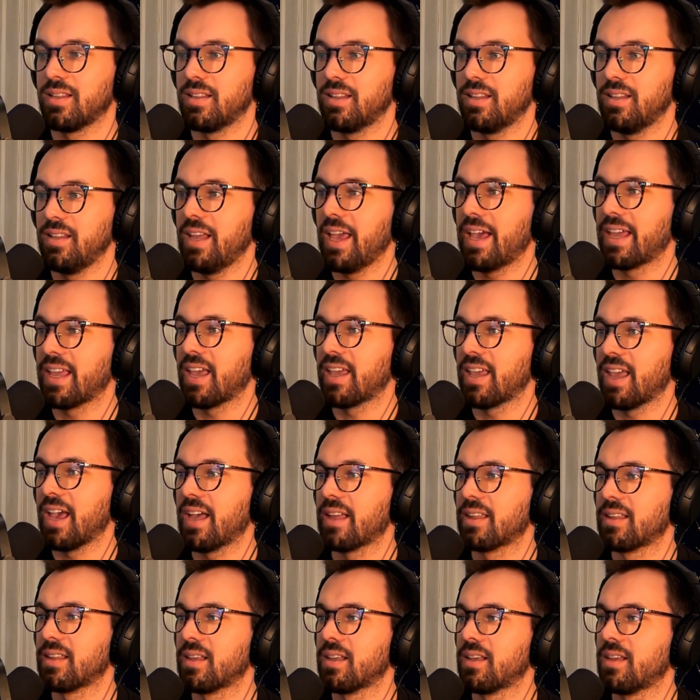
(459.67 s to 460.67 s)
Yeah.
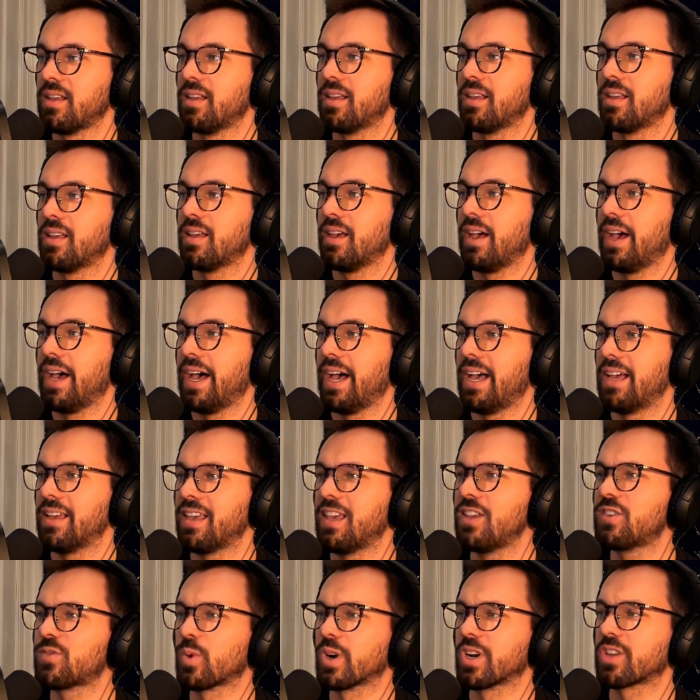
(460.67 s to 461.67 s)

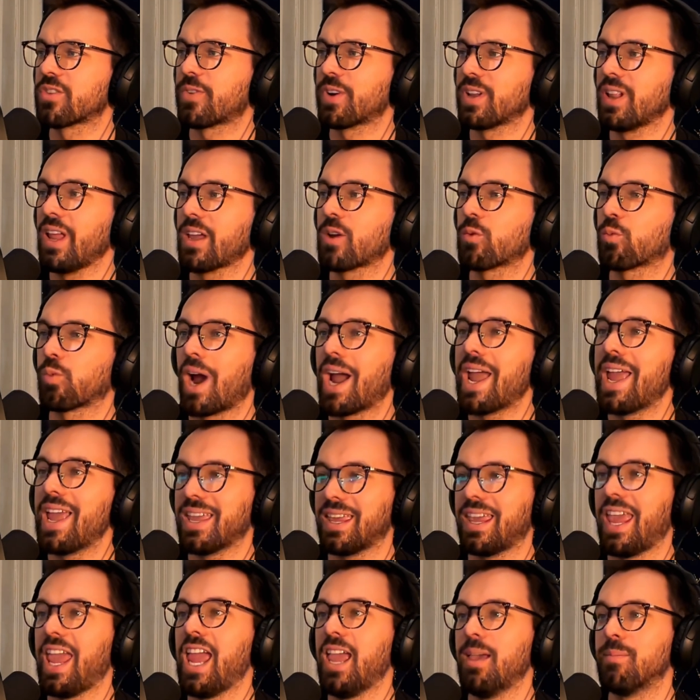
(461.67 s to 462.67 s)
He's worked for like Riot
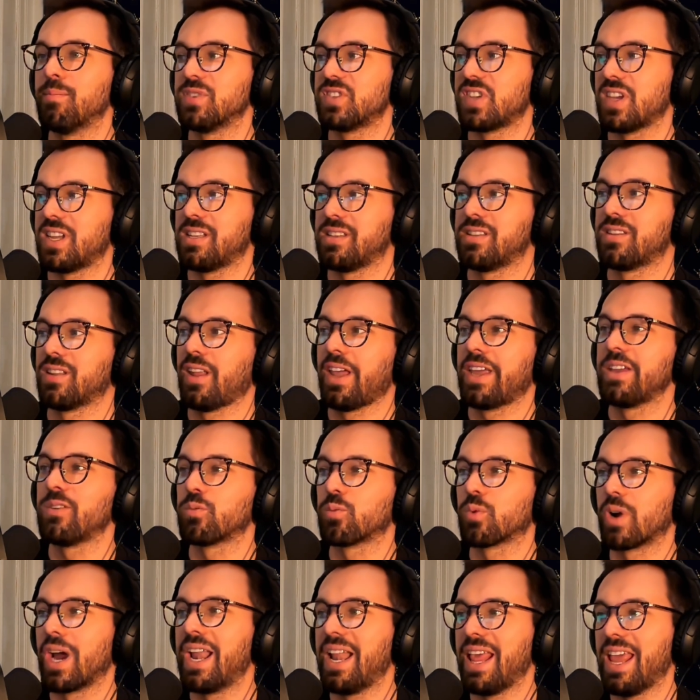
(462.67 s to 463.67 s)
Games and like
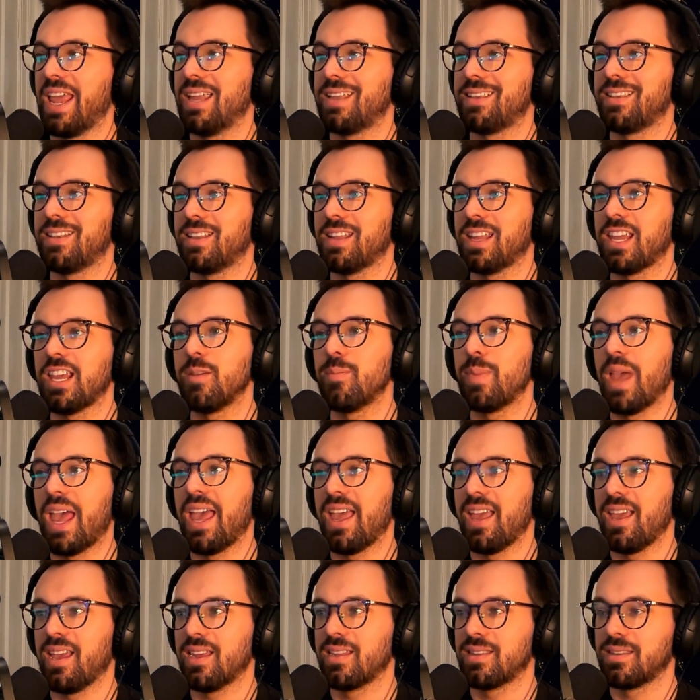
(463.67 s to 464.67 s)
Reddit and
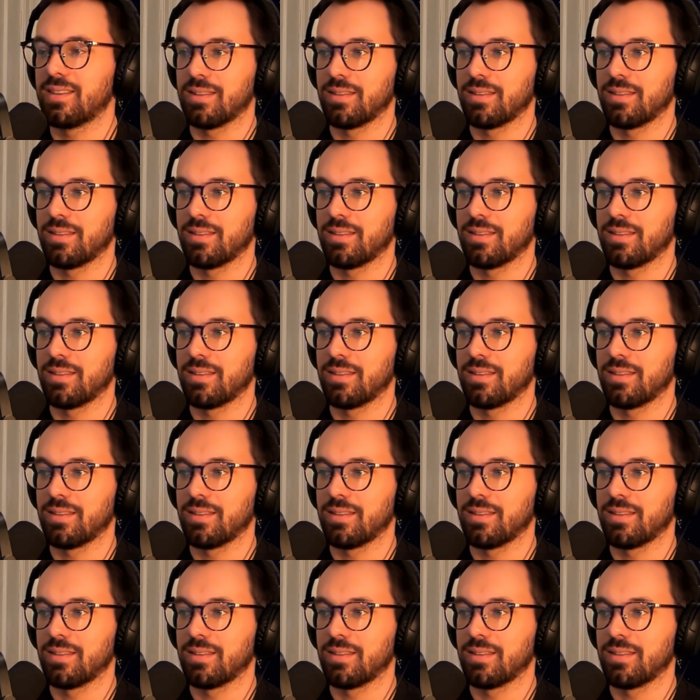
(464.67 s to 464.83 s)
eBay and